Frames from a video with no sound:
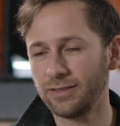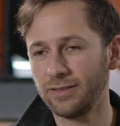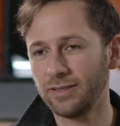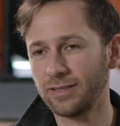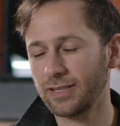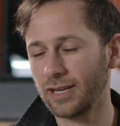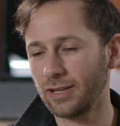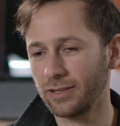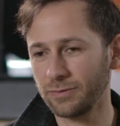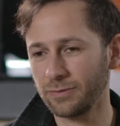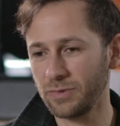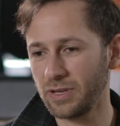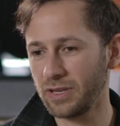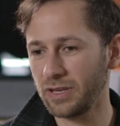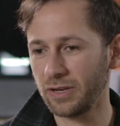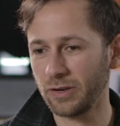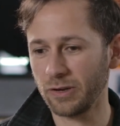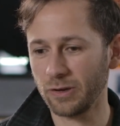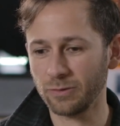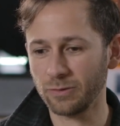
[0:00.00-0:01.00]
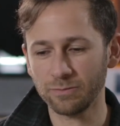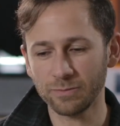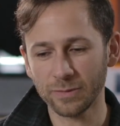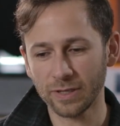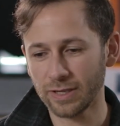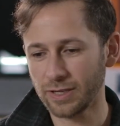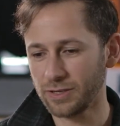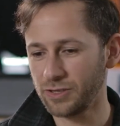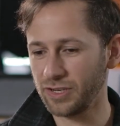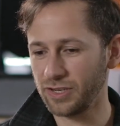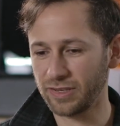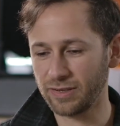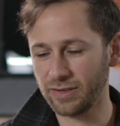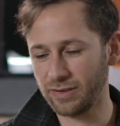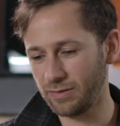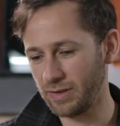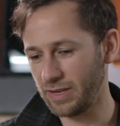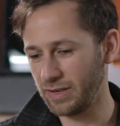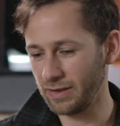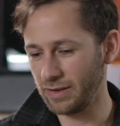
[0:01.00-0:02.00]
telling me just
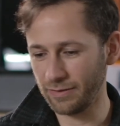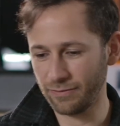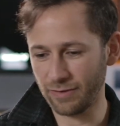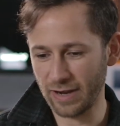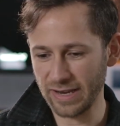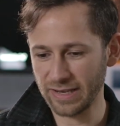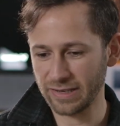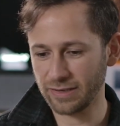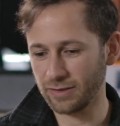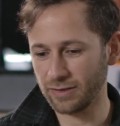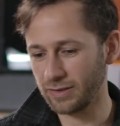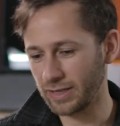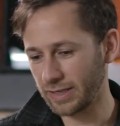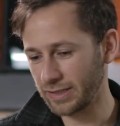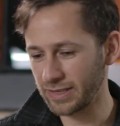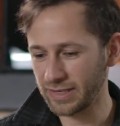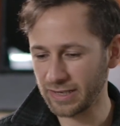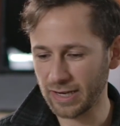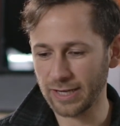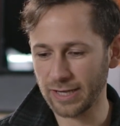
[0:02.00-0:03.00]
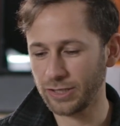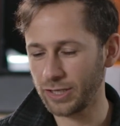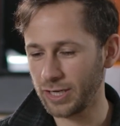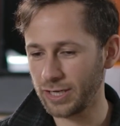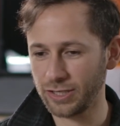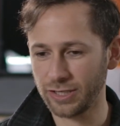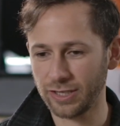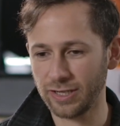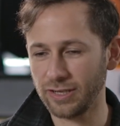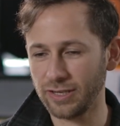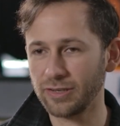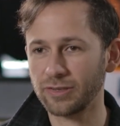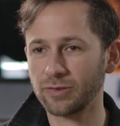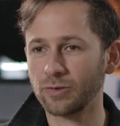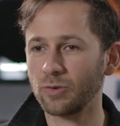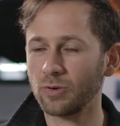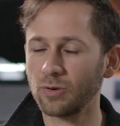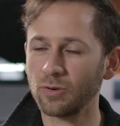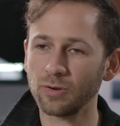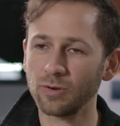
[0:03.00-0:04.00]
his advice on like design changes
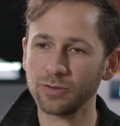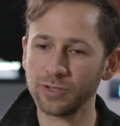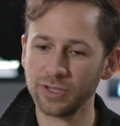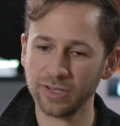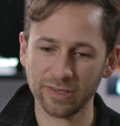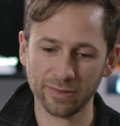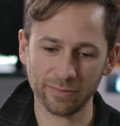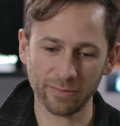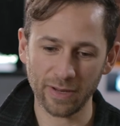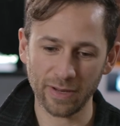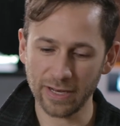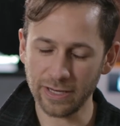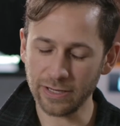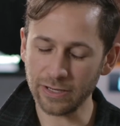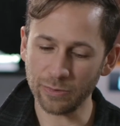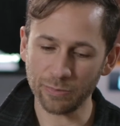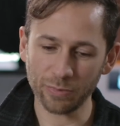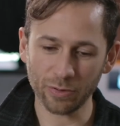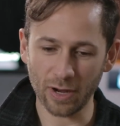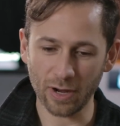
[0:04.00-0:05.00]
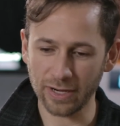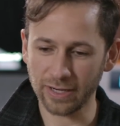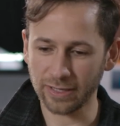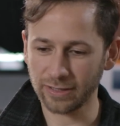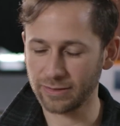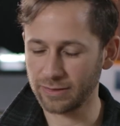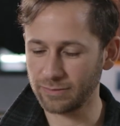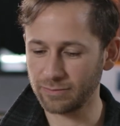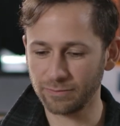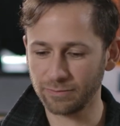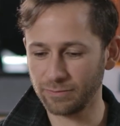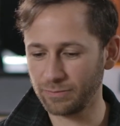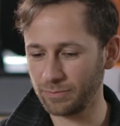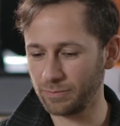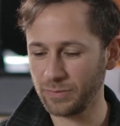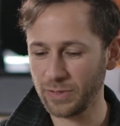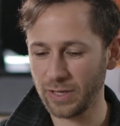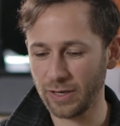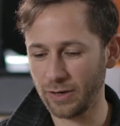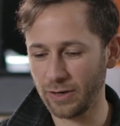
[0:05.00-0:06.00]
or just any product,
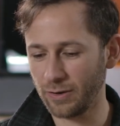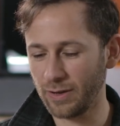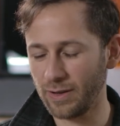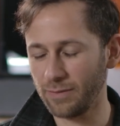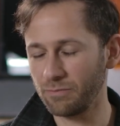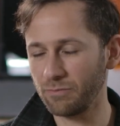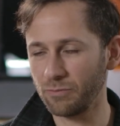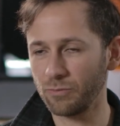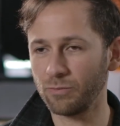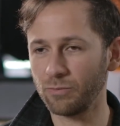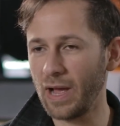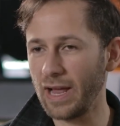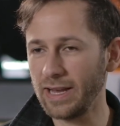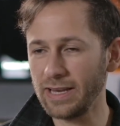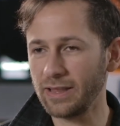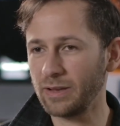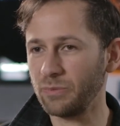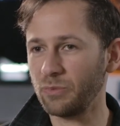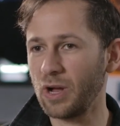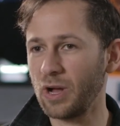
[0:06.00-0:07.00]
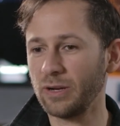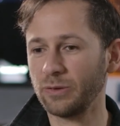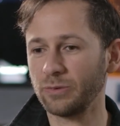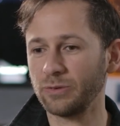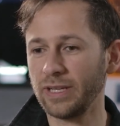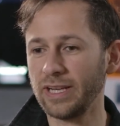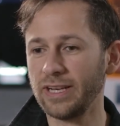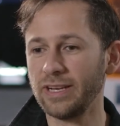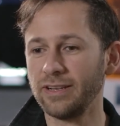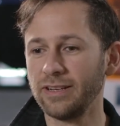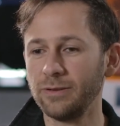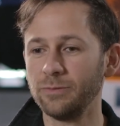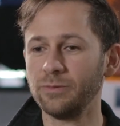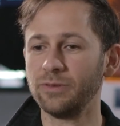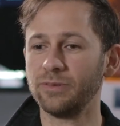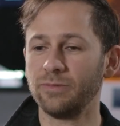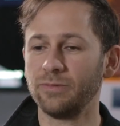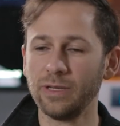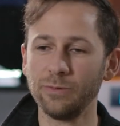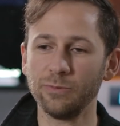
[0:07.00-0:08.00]
anything product related. He was
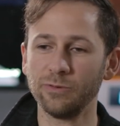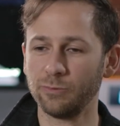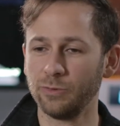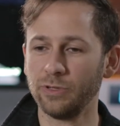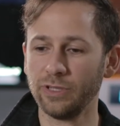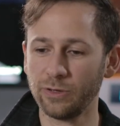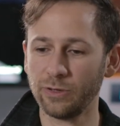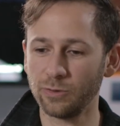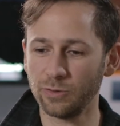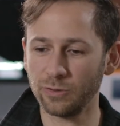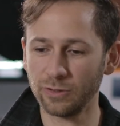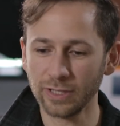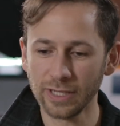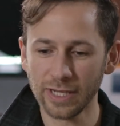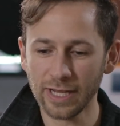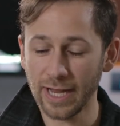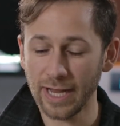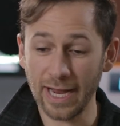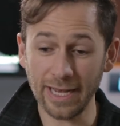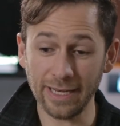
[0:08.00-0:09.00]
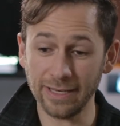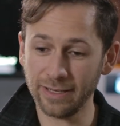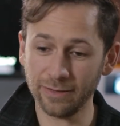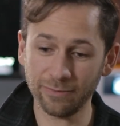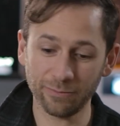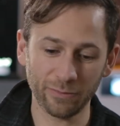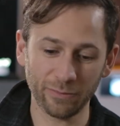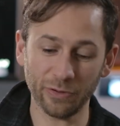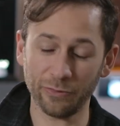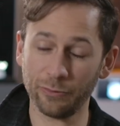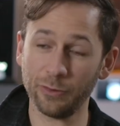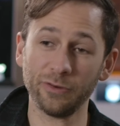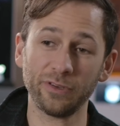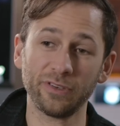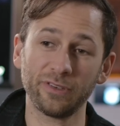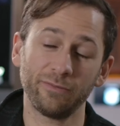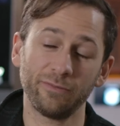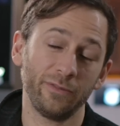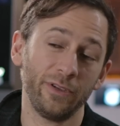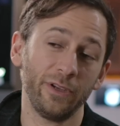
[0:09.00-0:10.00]
really cool, and he did the first
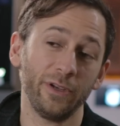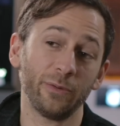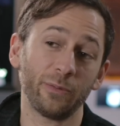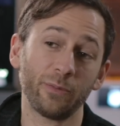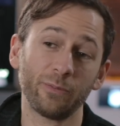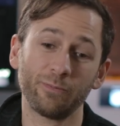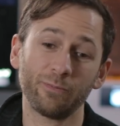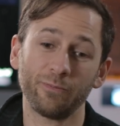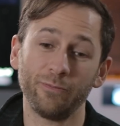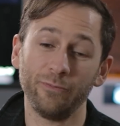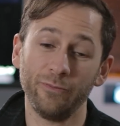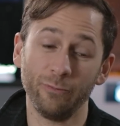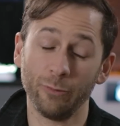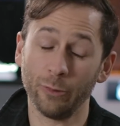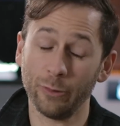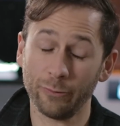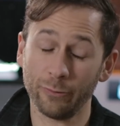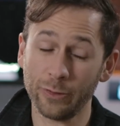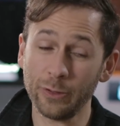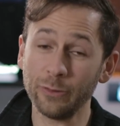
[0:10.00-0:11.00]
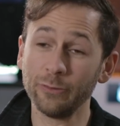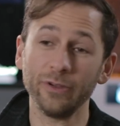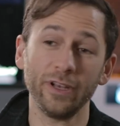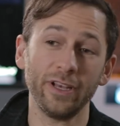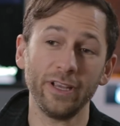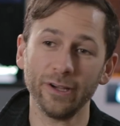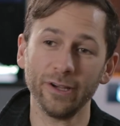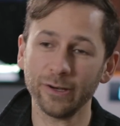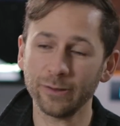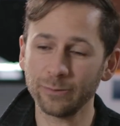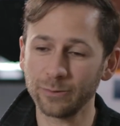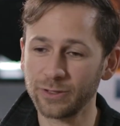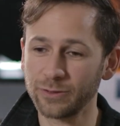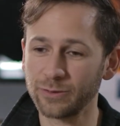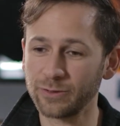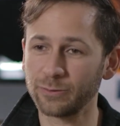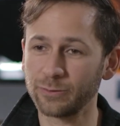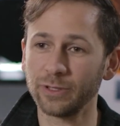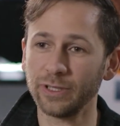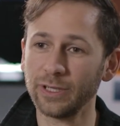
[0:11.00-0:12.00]
review video, which
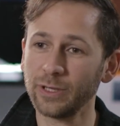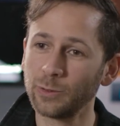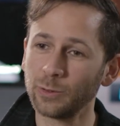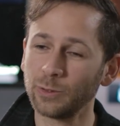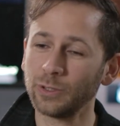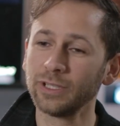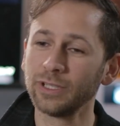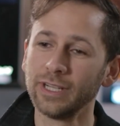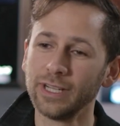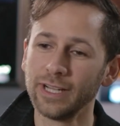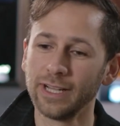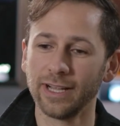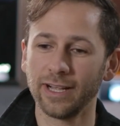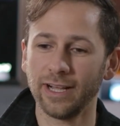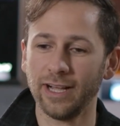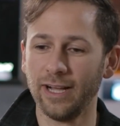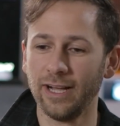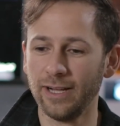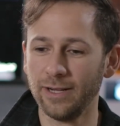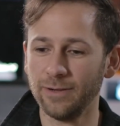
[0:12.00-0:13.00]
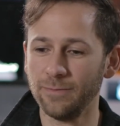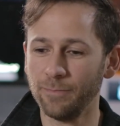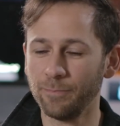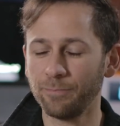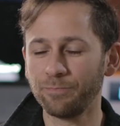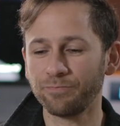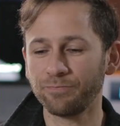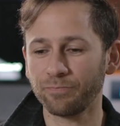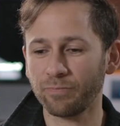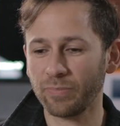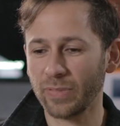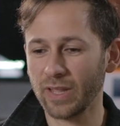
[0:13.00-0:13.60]
was really cool. Tesla